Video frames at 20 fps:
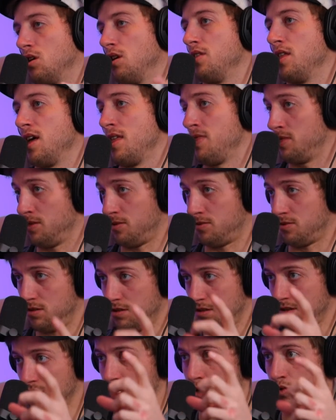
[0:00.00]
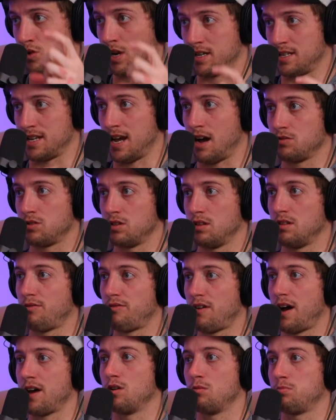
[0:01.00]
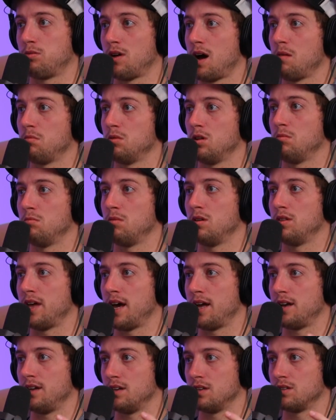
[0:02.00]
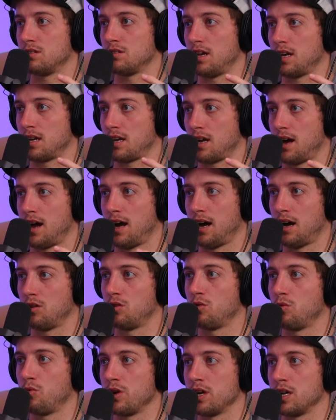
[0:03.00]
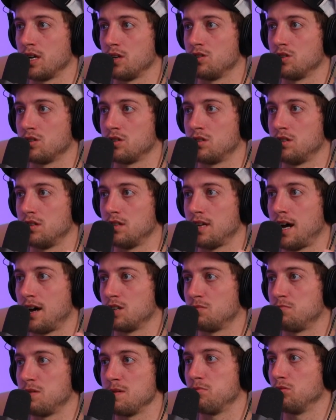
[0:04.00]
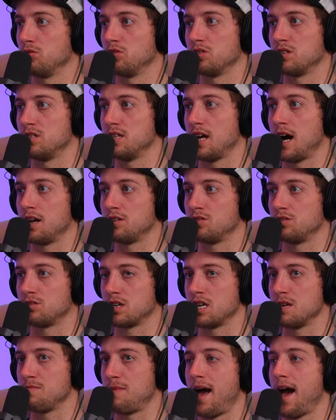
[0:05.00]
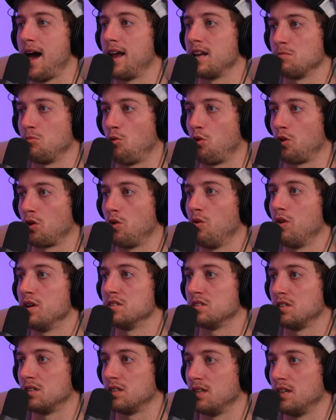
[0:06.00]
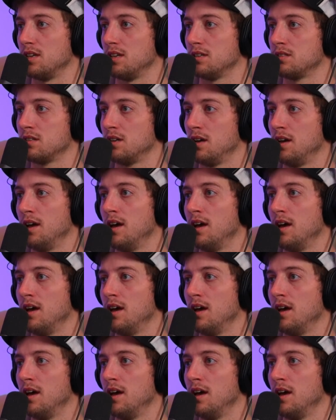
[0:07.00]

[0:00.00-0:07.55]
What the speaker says: and then you get down to the final problem that is like, how does people just not just keep adding more coins into this?